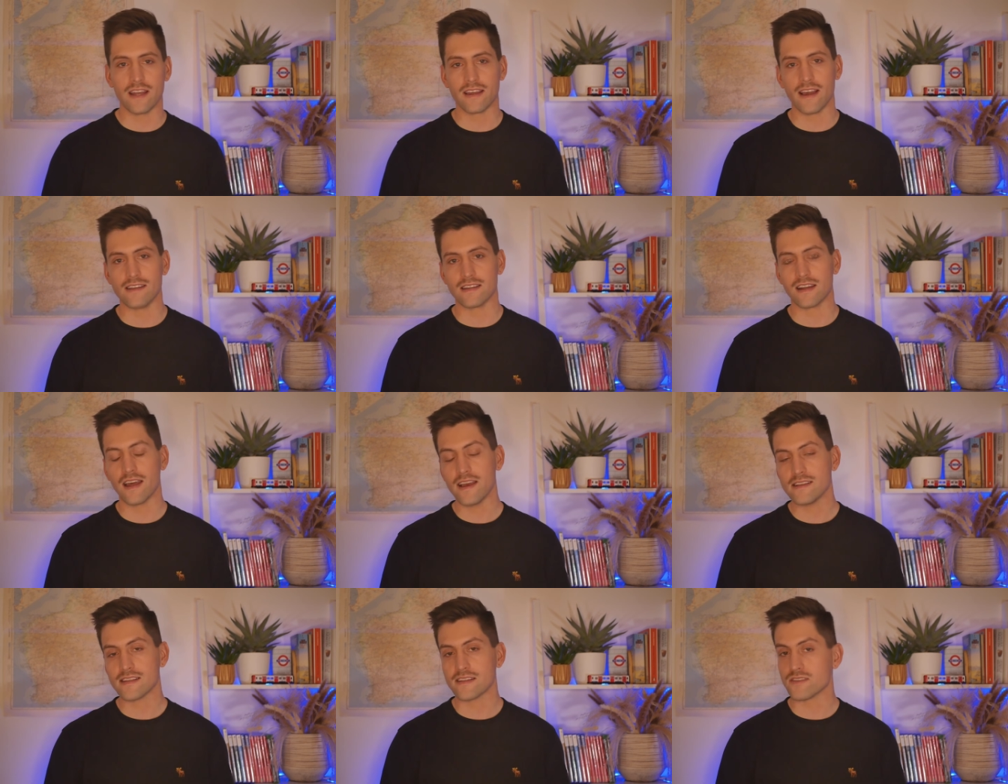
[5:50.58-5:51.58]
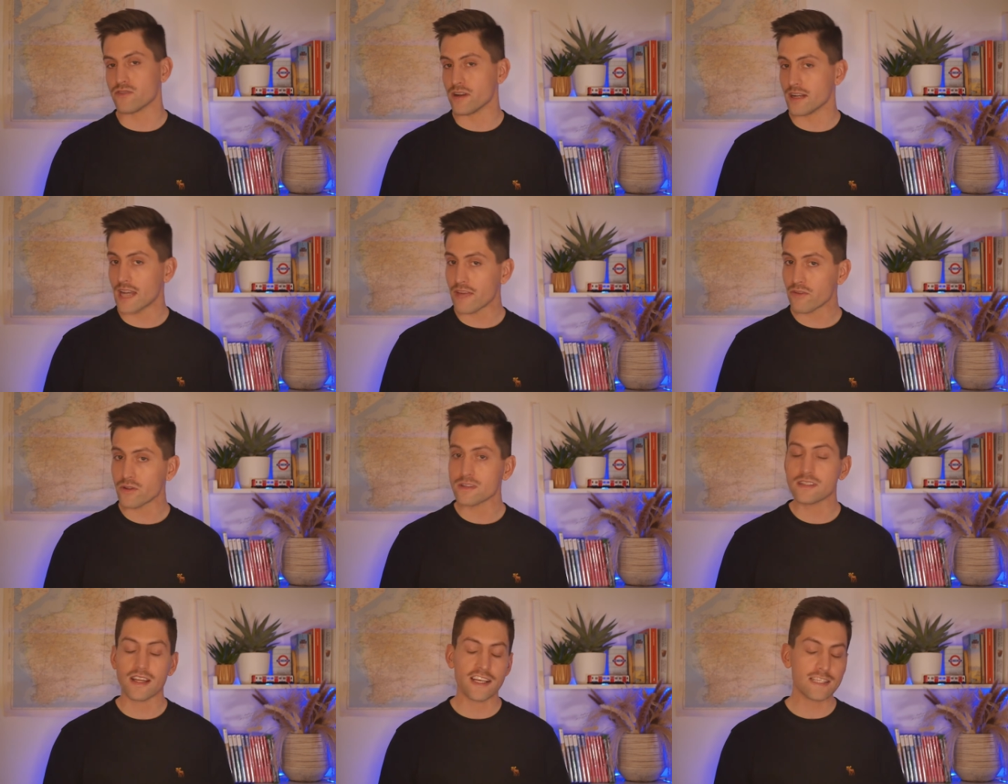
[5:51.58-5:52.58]
dedicated lanes at street level
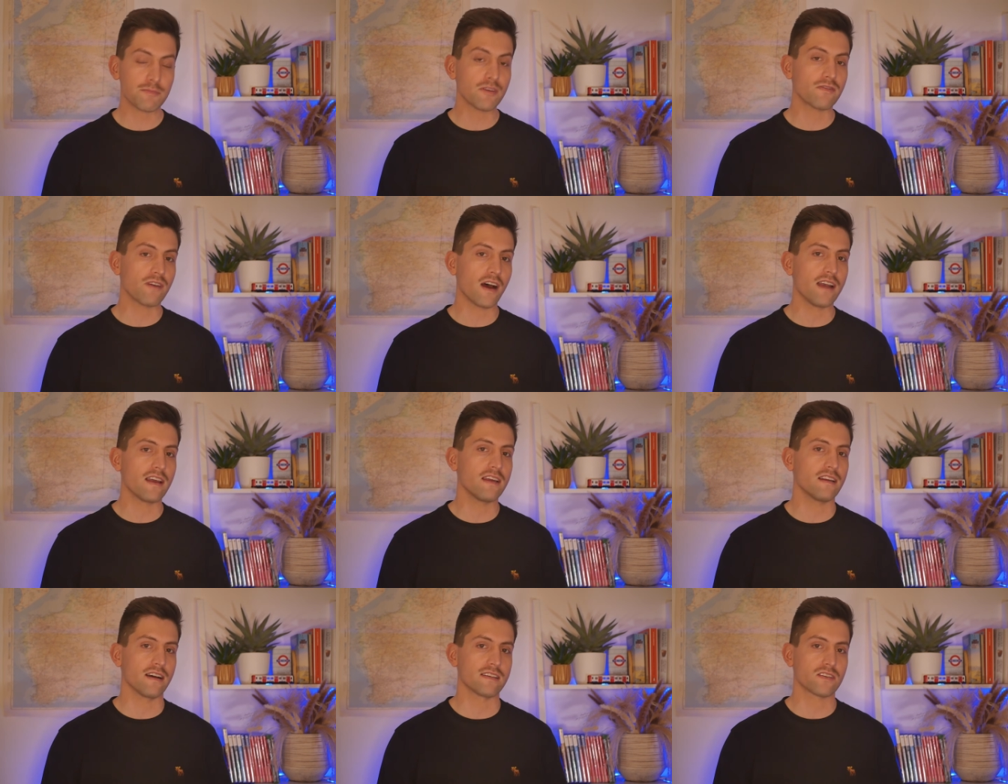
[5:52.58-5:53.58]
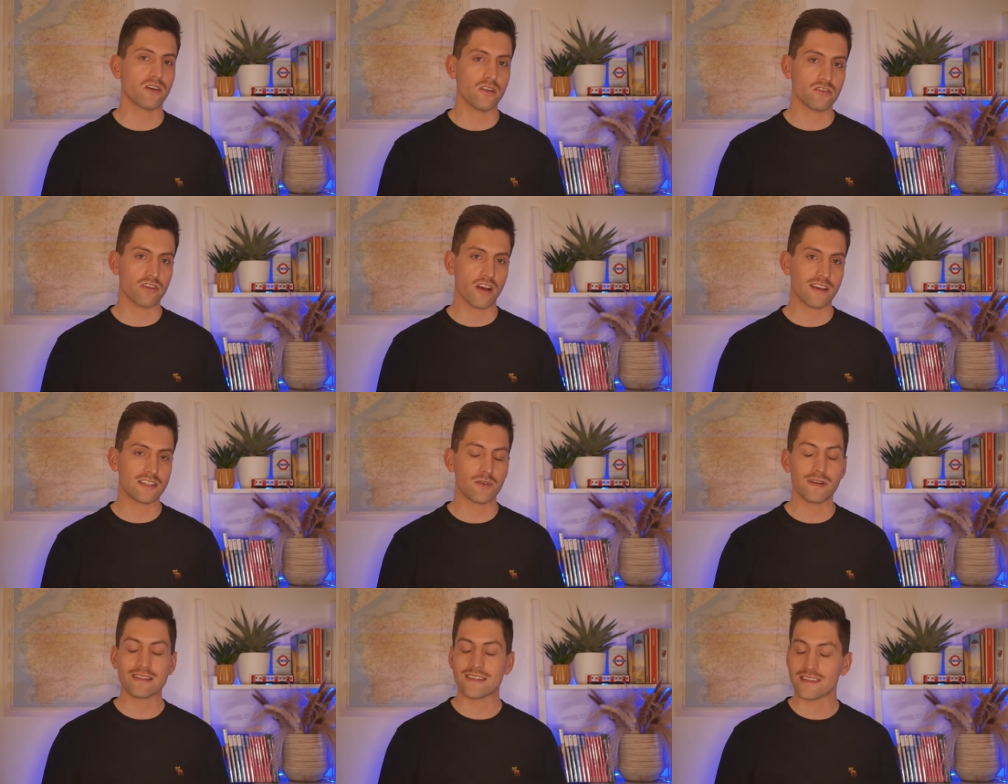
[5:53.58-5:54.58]
does provide a nice contrast to
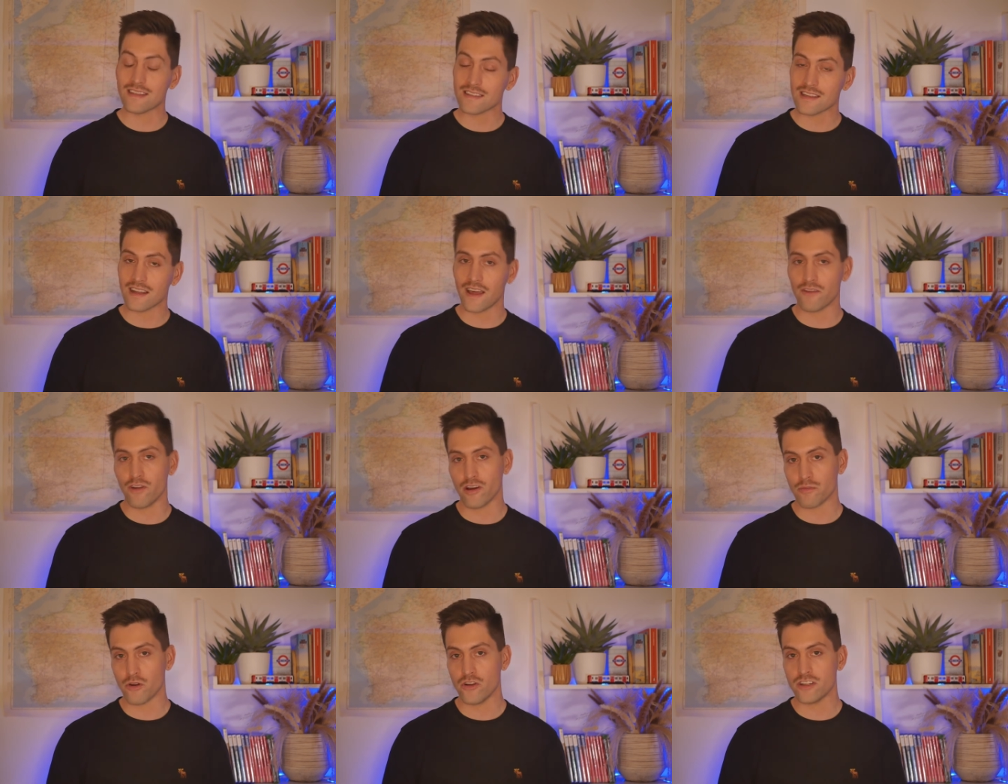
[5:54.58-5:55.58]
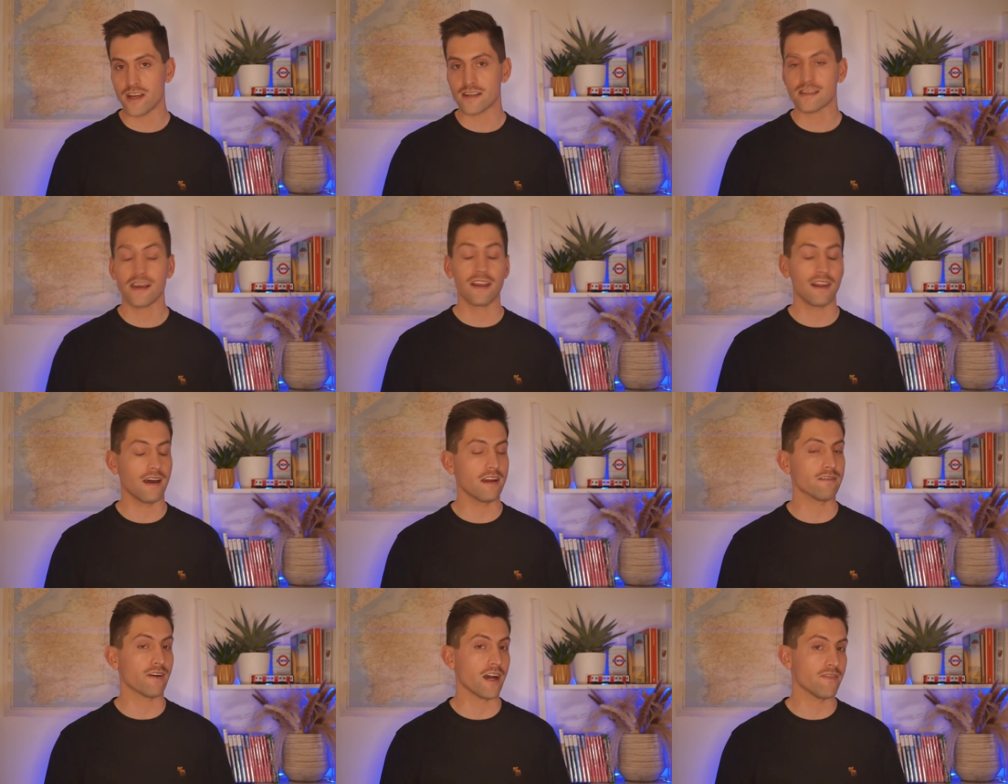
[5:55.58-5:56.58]
its sister light rail project, Line
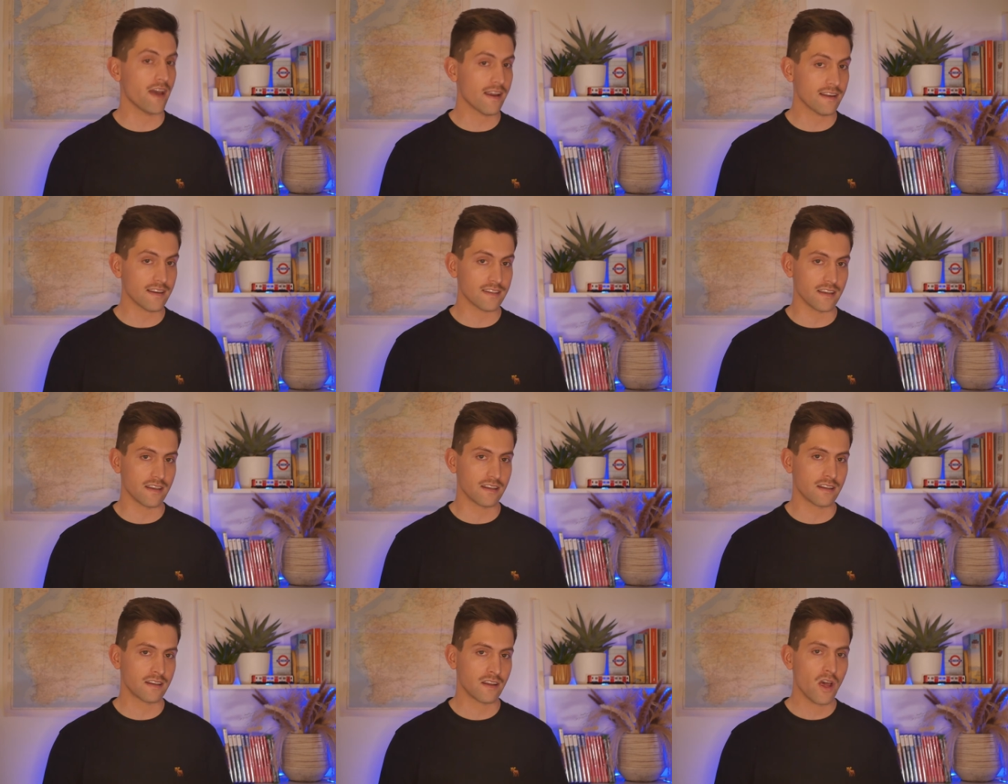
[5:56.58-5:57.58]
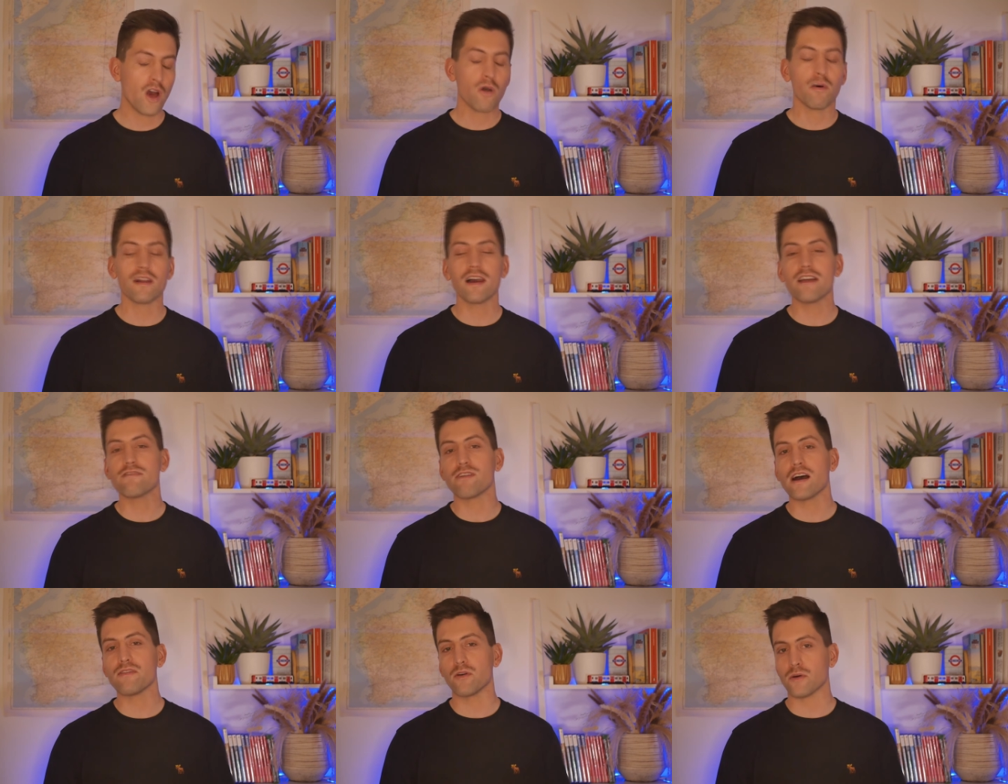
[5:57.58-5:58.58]
5 Eglinton. While Line
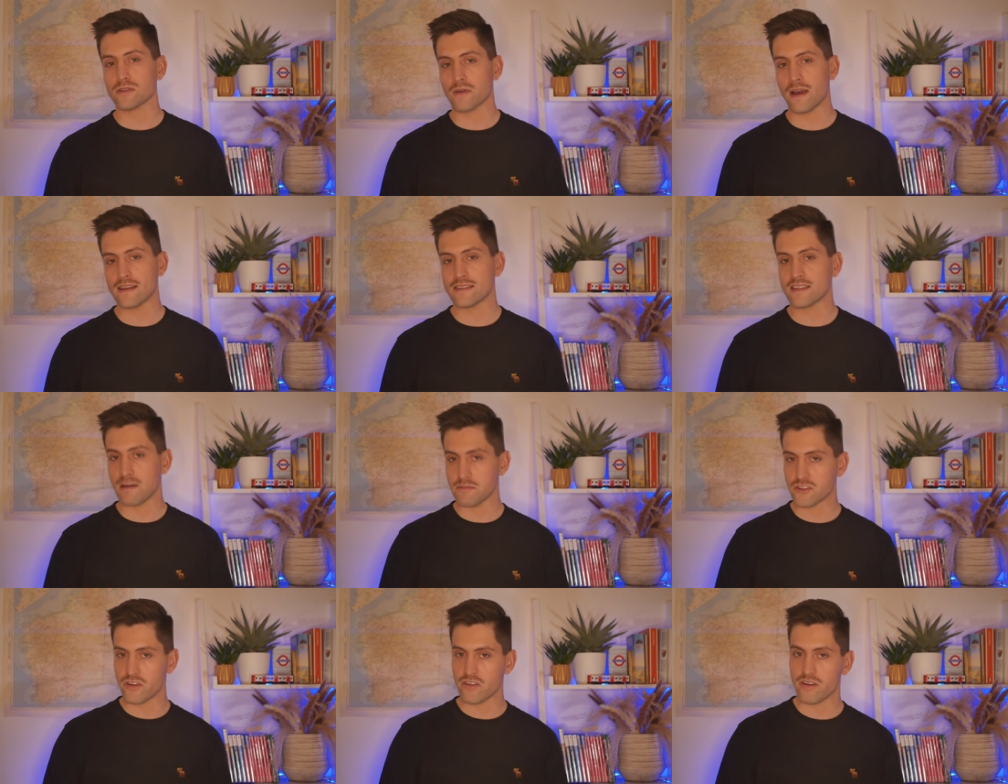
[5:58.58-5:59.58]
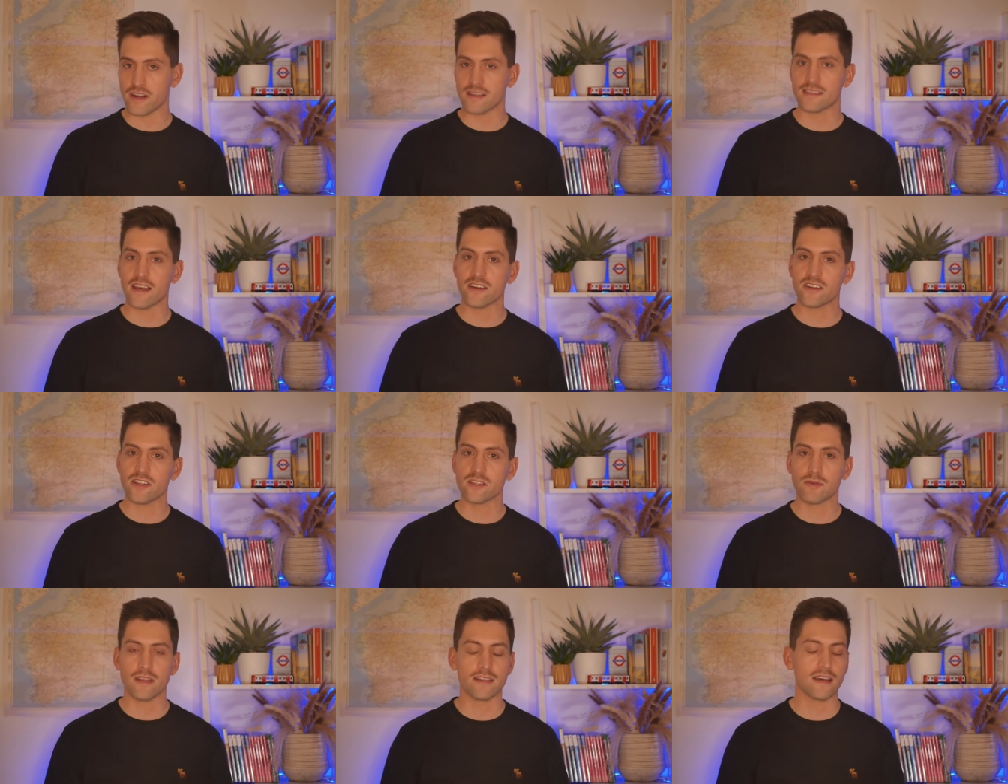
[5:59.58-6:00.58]
5 also has some street running sections
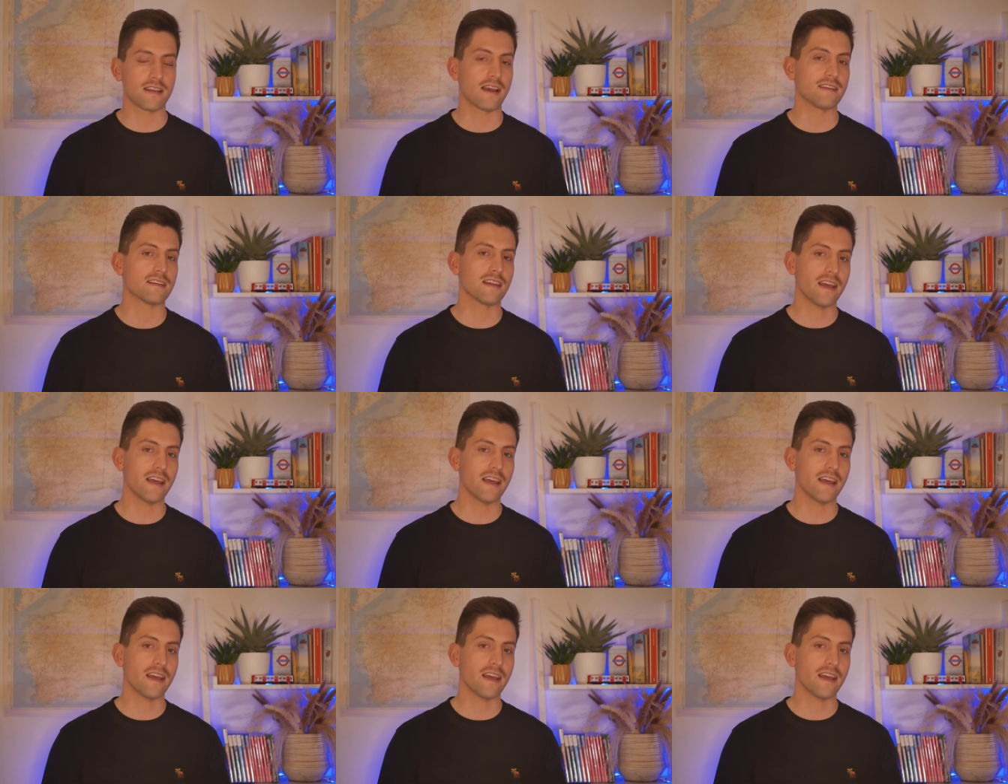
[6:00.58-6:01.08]
within dedicated